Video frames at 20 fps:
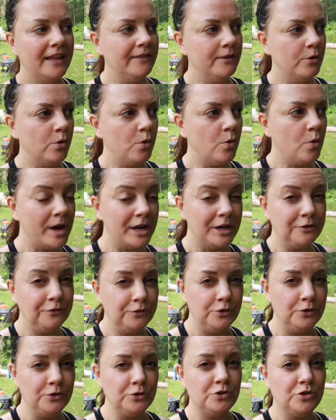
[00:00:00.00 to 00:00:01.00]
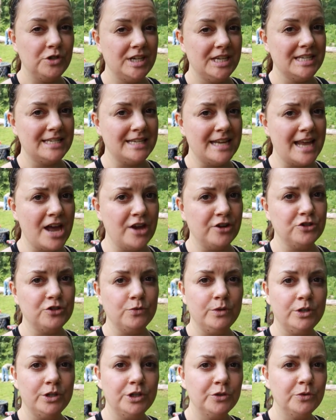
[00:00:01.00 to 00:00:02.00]
And there were quite a few trees down,
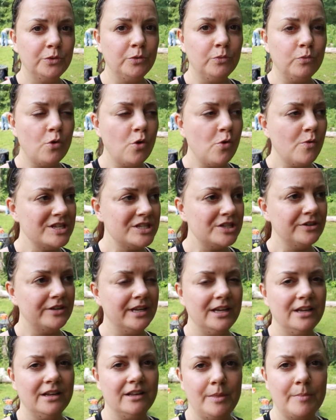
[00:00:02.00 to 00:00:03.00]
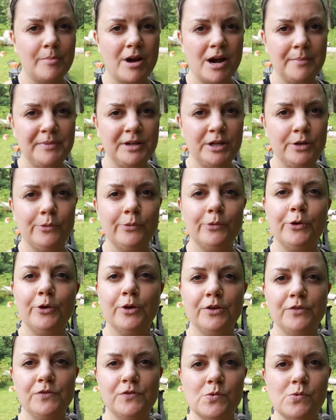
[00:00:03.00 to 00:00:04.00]
so we were always looking on the property when we
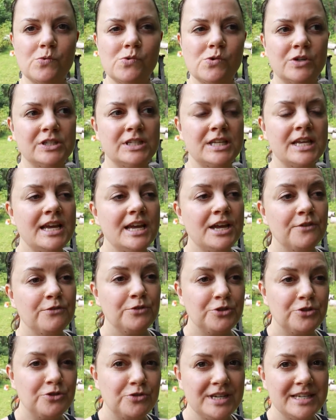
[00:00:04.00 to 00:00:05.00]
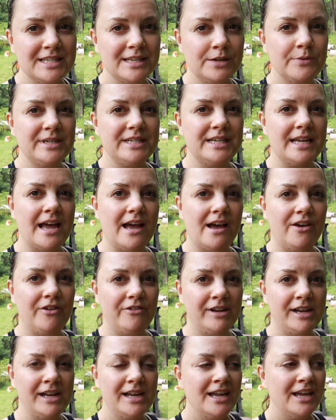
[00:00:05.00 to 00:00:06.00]
were going for walks for trees that were
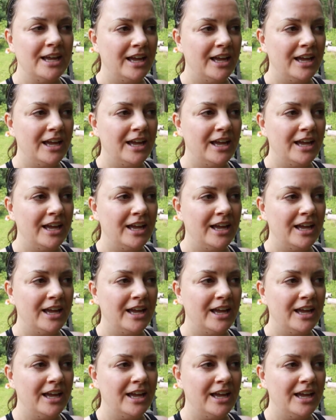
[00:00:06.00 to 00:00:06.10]
down